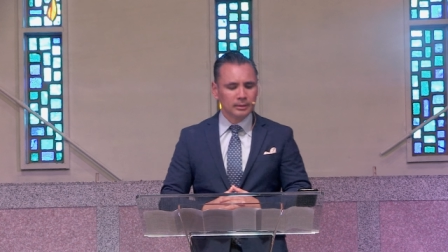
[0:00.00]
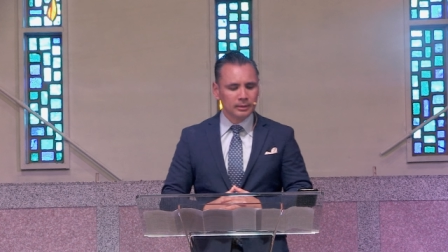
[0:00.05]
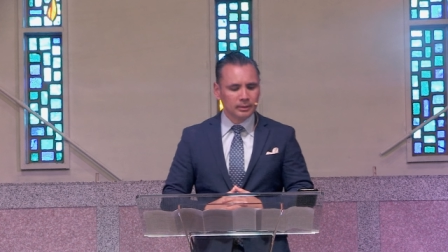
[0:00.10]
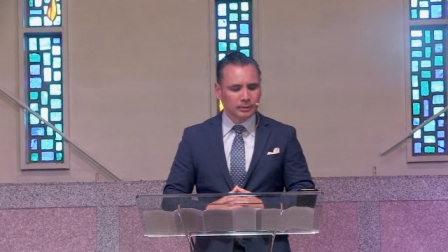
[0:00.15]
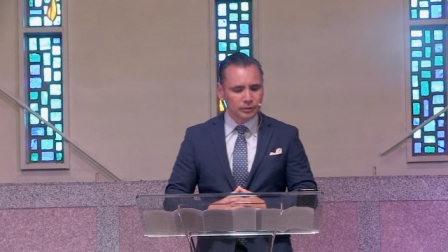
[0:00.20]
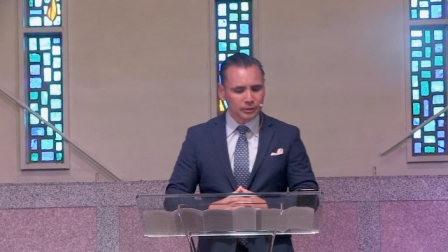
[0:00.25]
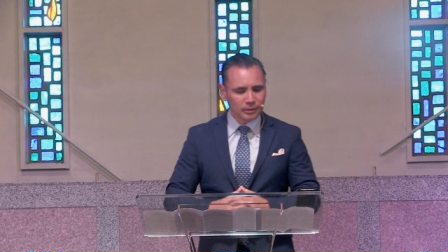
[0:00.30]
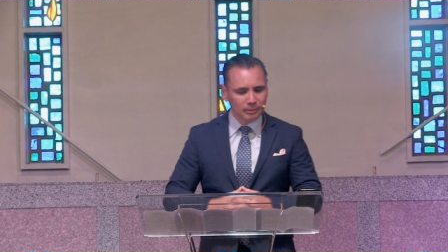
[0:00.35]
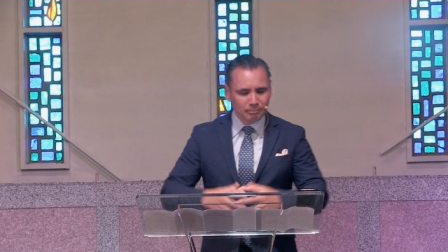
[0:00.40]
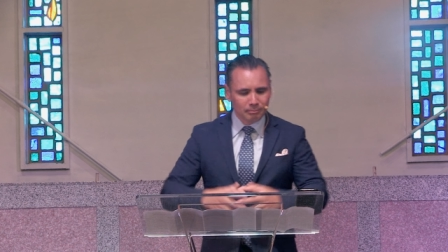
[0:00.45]

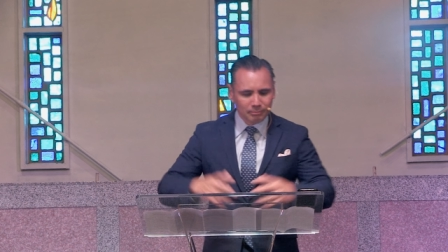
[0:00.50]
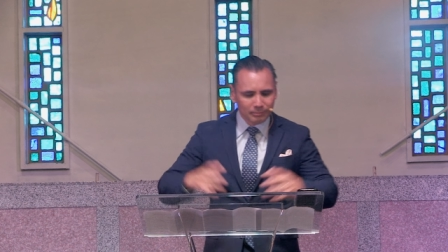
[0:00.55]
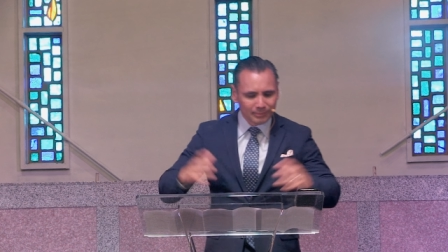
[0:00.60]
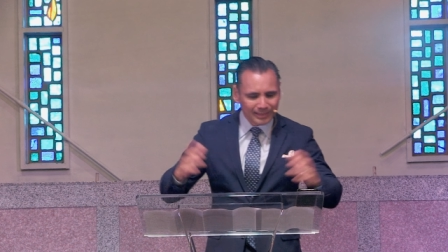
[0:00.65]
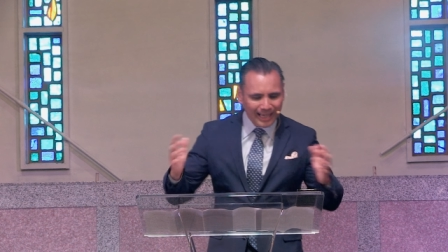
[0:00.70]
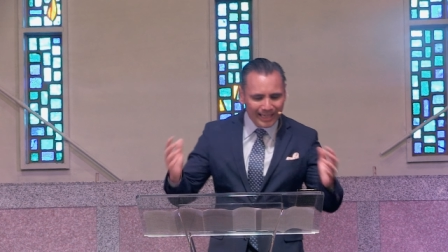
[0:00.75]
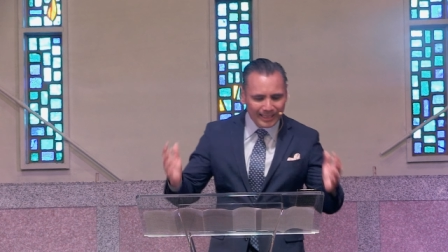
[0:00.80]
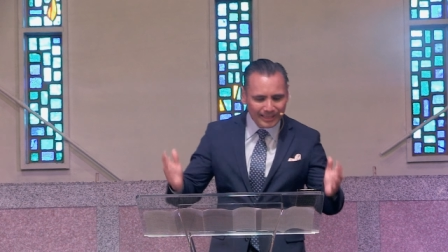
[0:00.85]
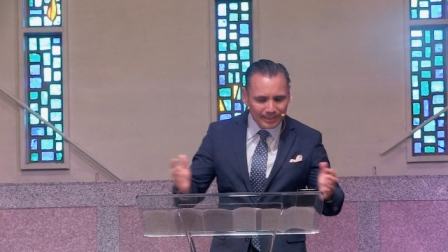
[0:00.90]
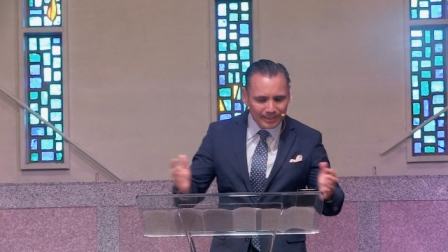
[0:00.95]
some
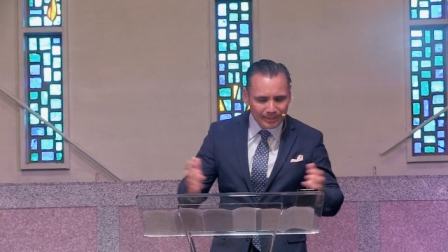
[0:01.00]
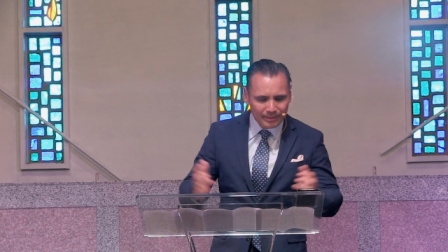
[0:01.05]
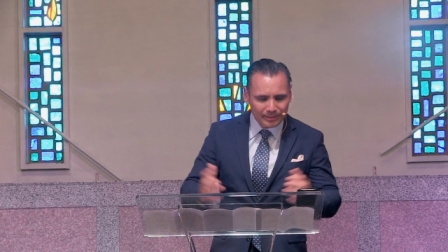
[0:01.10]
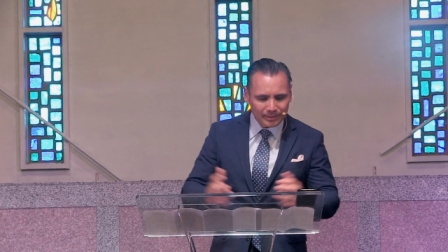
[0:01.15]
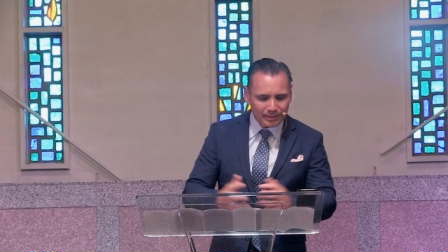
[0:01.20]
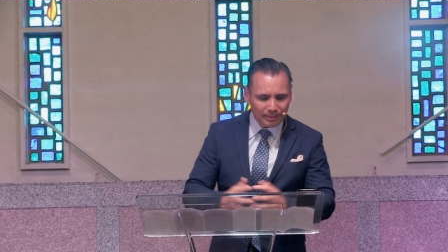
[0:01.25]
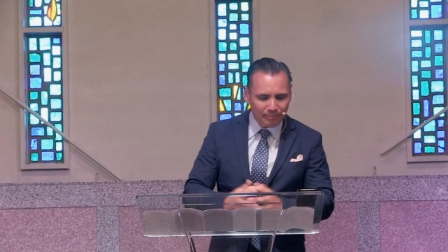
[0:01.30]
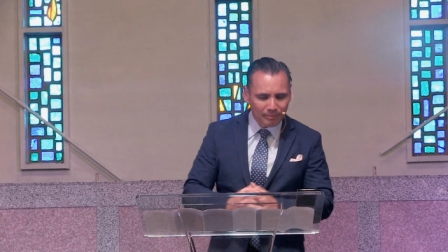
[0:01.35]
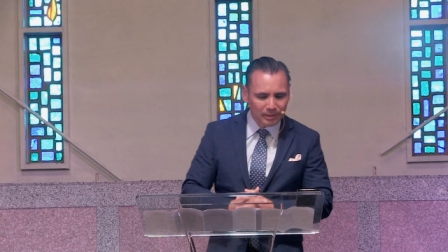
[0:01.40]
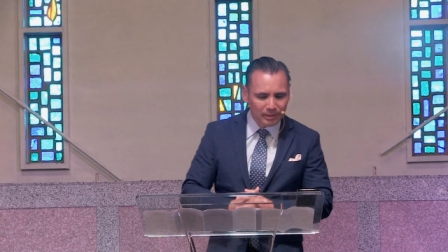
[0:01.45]

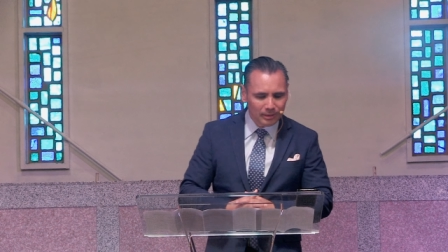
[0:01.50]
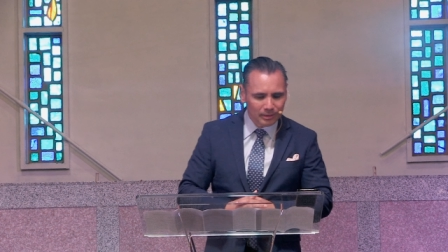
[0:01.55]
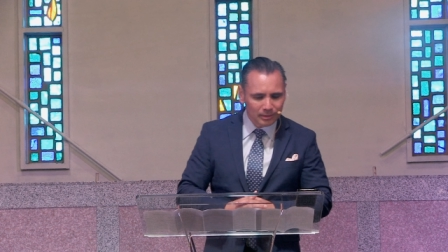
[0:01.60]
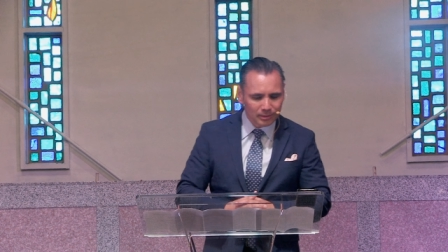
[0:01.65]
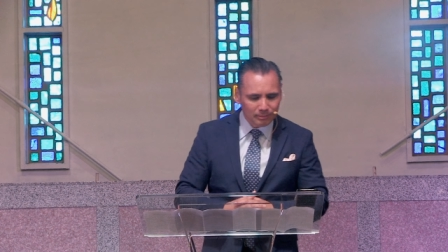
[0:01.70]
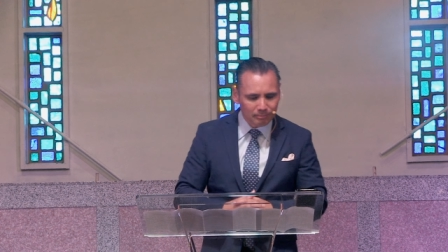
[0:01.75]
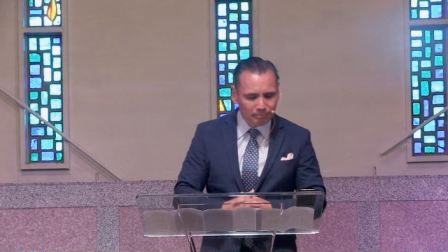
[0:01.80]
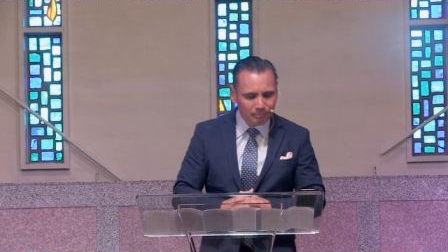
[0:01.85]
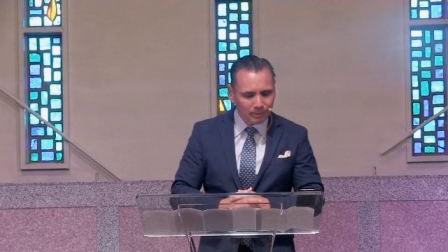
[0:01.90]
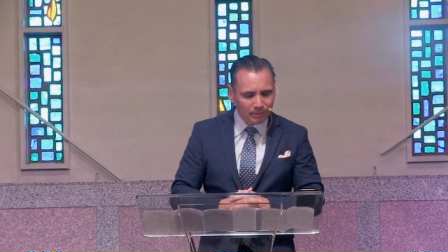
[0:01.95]

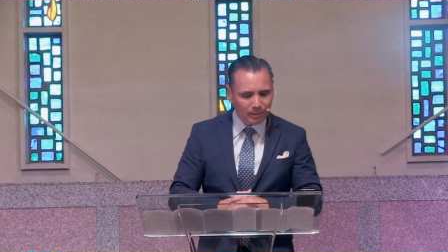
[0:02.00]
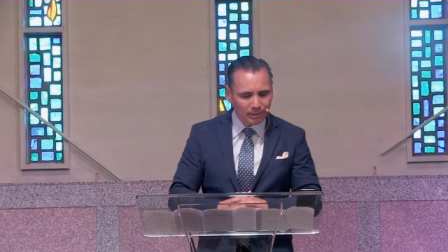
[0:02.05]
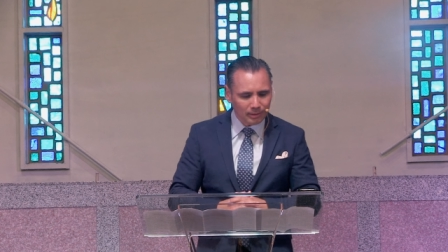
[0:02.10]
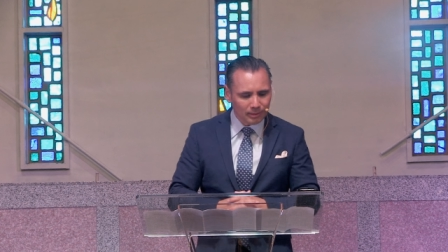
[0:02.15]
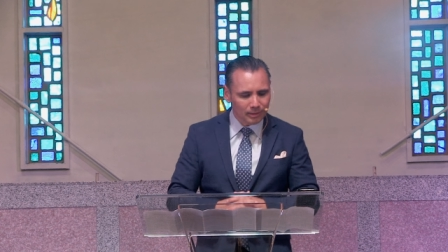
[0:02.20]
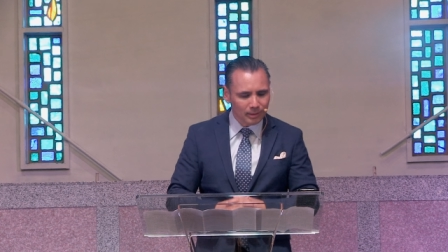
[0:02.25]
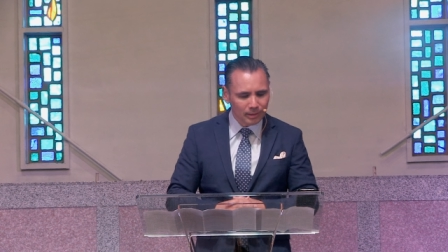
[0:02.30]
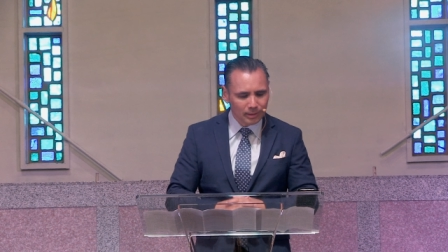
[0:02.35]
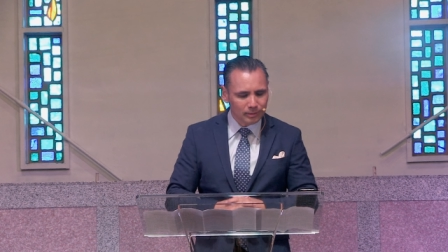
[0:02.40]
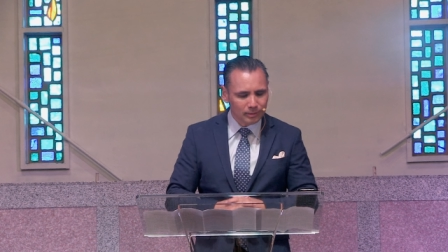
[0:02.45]

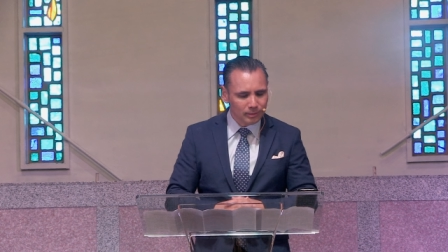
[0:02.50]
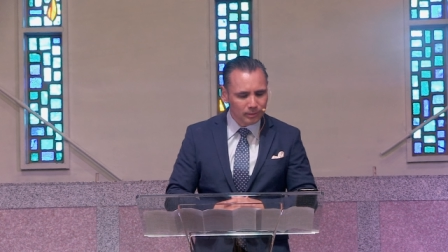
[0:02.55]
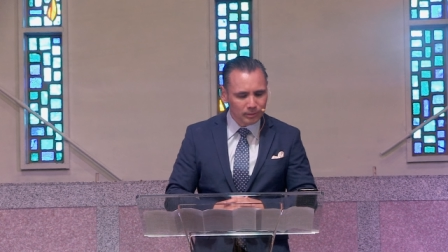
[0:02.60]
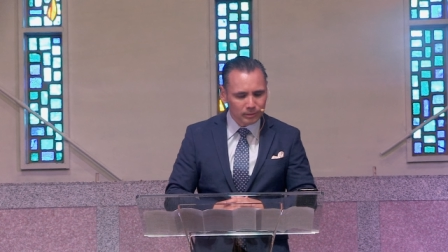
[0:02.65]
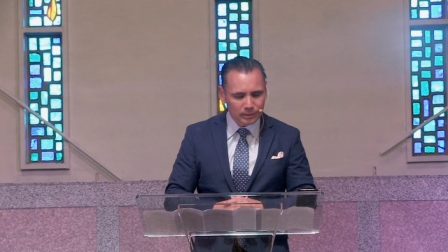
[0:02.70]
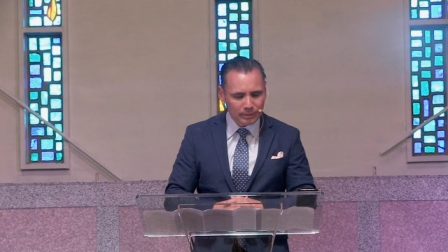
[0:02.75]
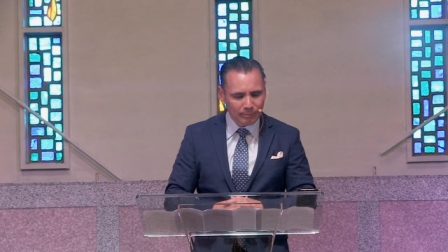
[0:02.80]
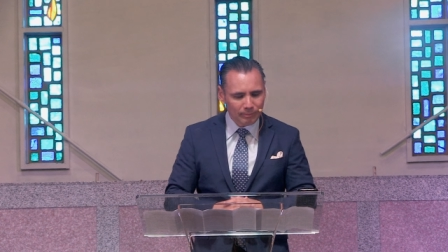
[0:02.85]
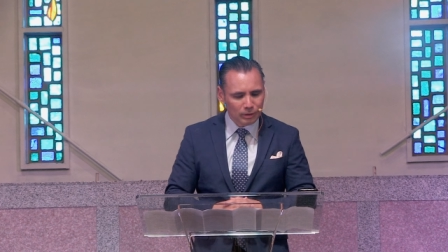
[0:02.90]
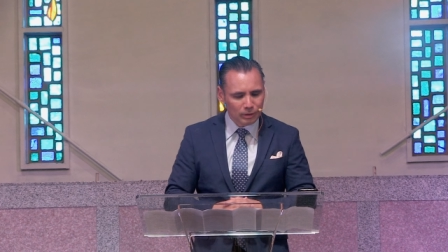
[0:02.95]

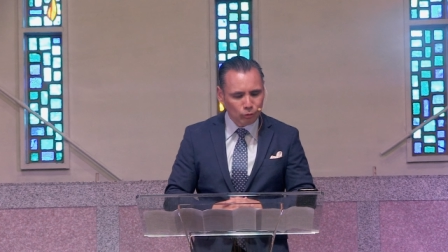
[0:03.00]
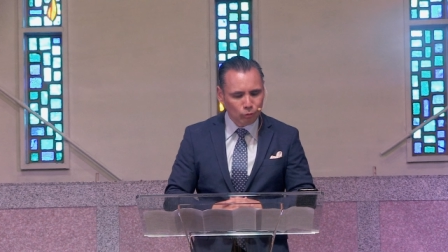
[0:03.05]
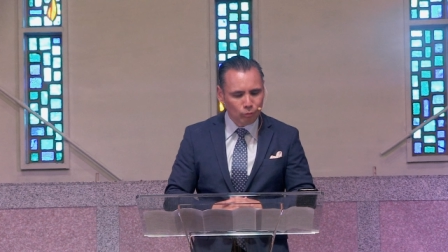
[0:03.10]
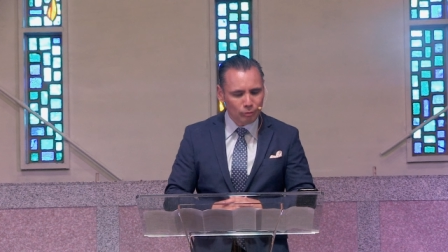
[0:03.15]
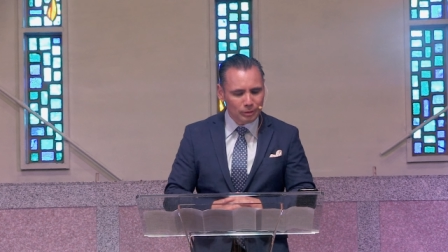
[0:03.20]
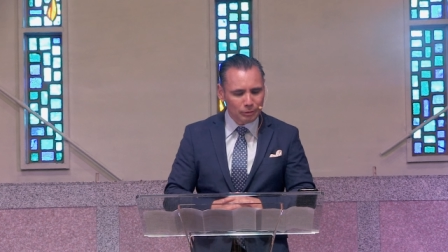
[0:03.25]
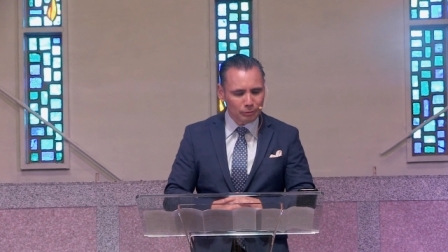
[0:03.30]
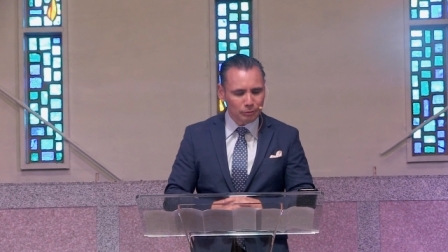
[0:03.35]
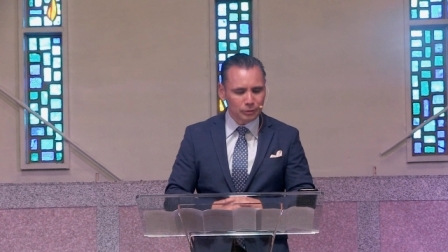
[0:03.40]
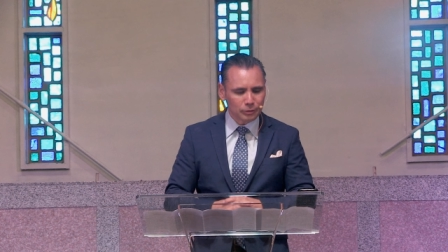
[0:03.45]
1972
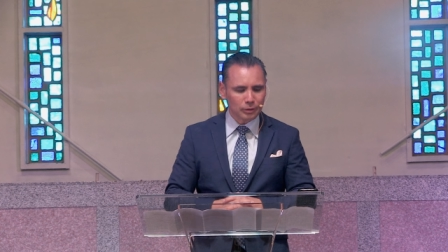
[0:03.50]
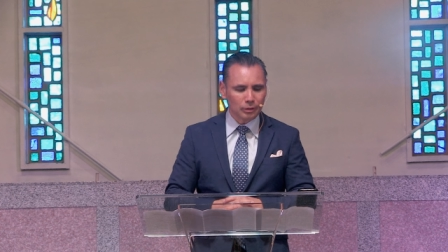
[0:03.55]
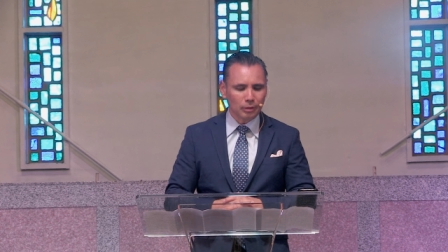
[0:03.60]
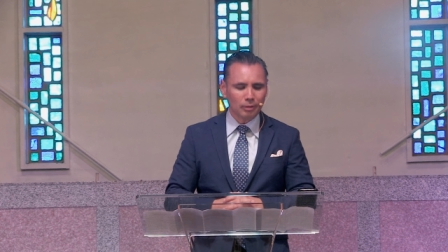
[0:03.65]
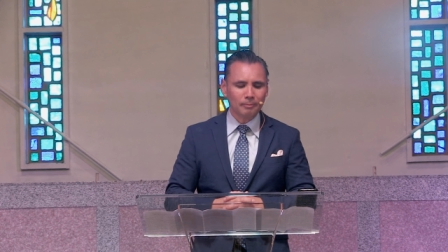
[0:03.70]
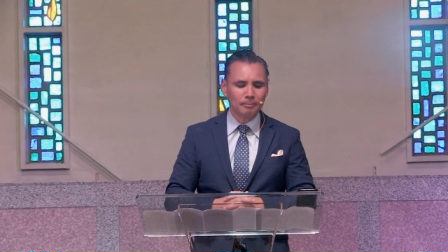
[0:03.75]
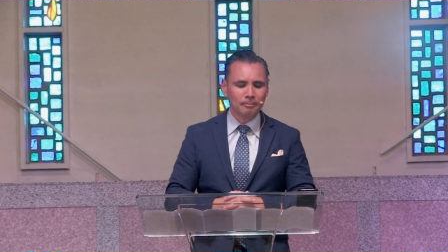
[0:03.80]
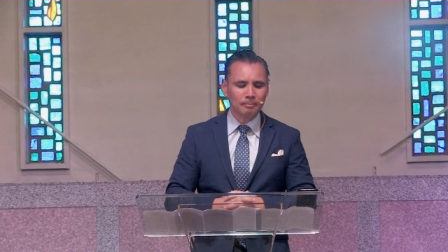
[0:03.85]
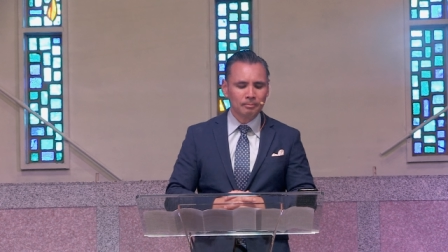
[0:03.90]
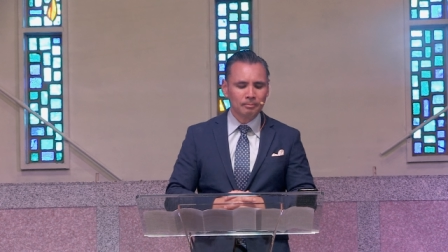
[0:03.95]
years ago.